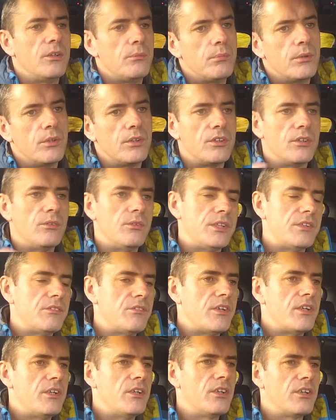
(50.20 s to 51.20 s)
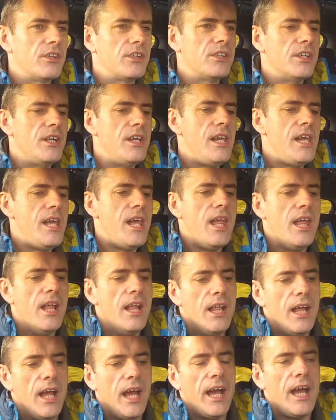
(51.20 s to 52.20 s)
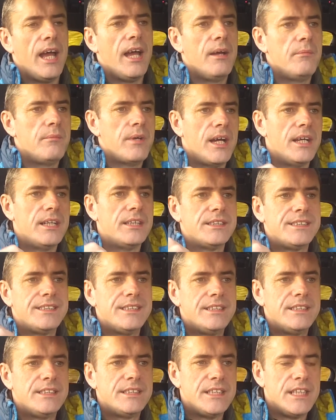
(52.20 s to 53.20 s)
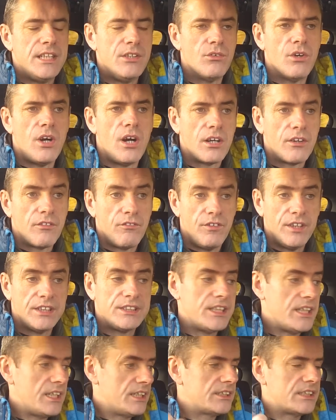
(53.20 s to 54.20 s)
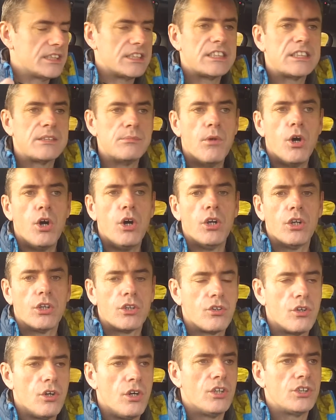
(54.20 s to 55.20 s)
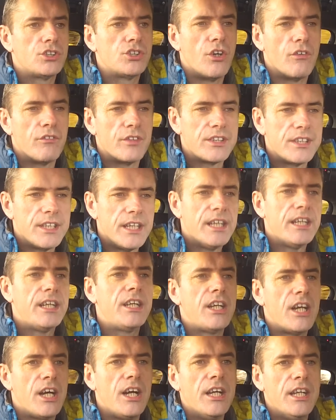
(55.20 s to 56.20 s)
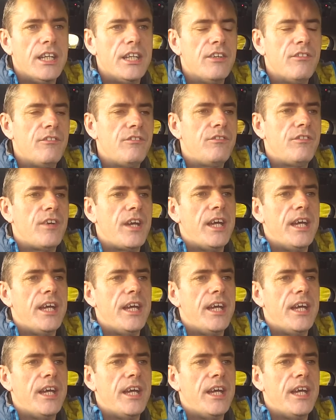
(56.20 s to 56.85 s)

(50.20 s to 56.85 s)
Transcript: brother, whatever you look at it. And T Roc fits in as a small crossover. Think kind of